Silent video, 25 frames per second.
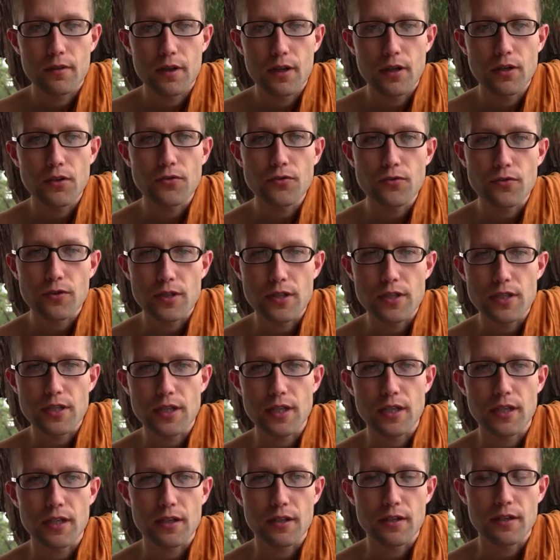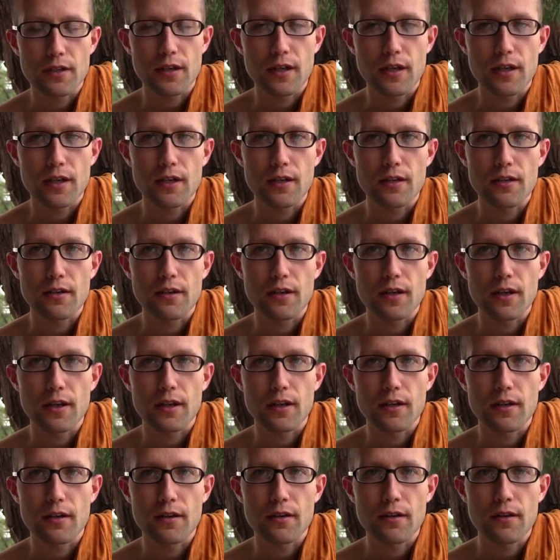interest
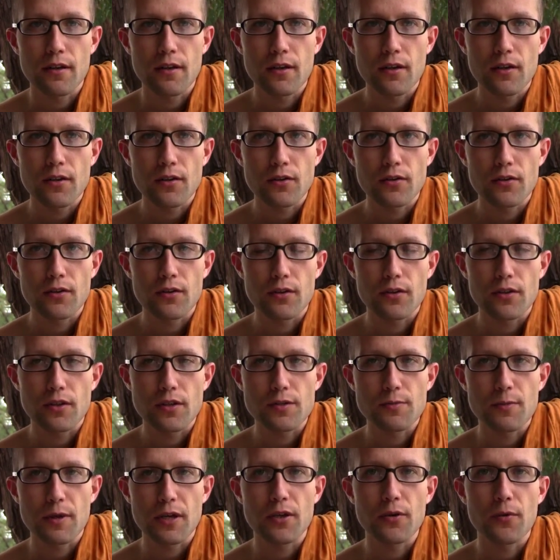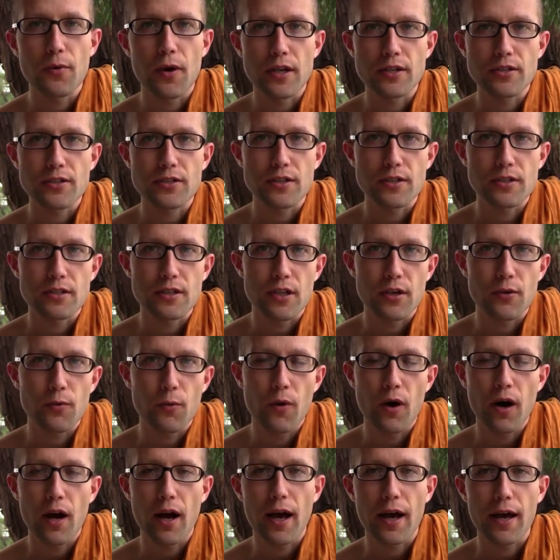in these big questions like
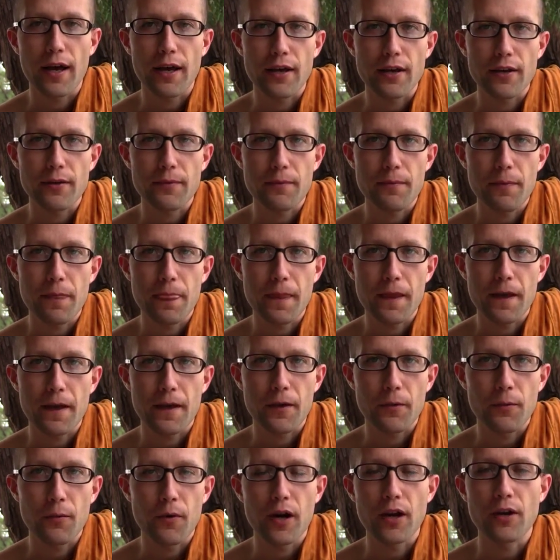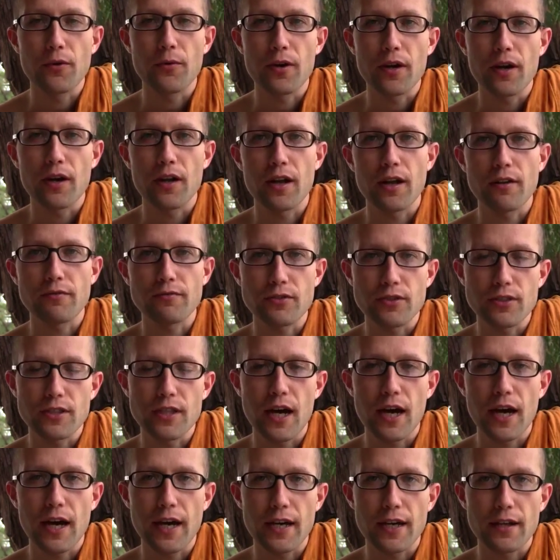why do we all have to
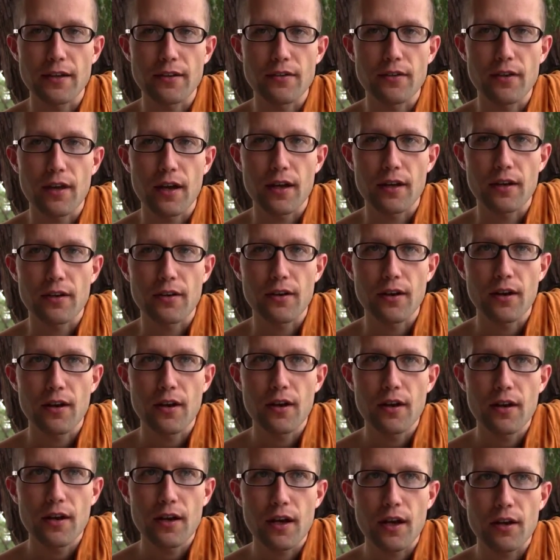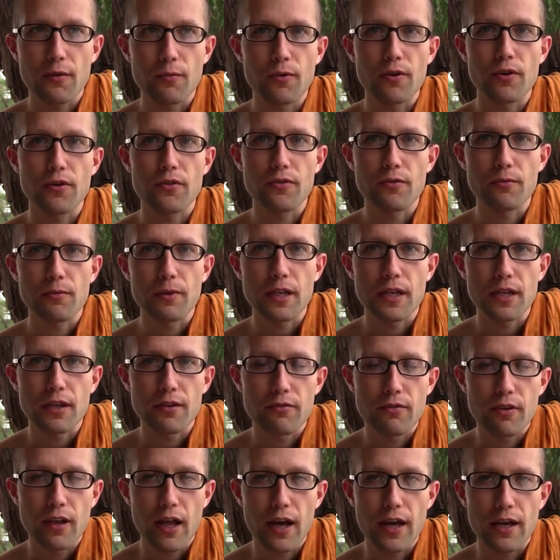die, and what is the meaning
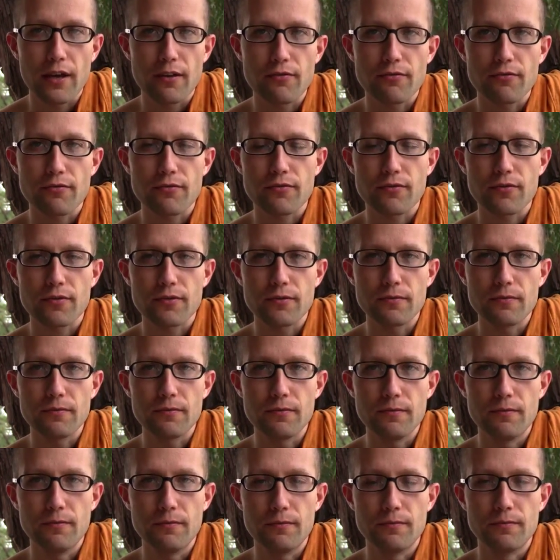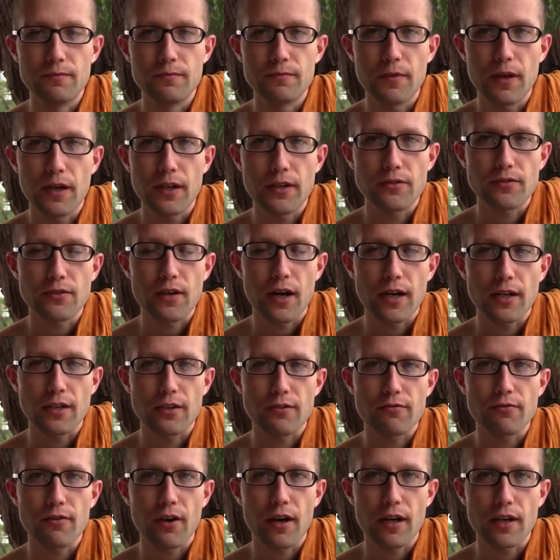of life, and trying
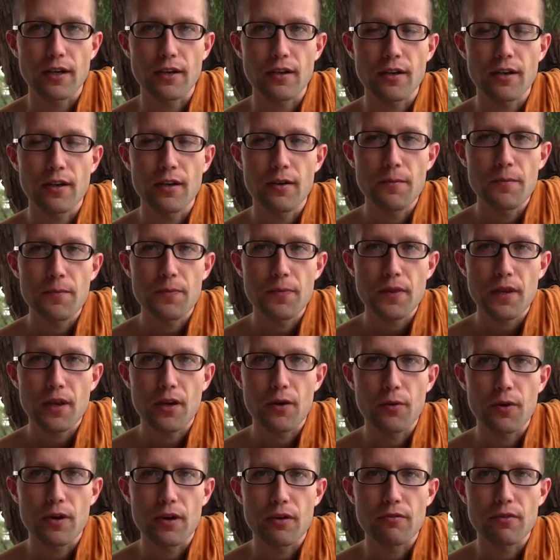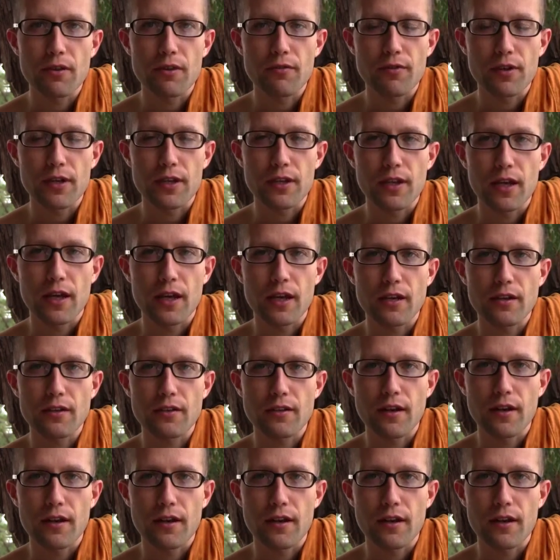to find a way of living that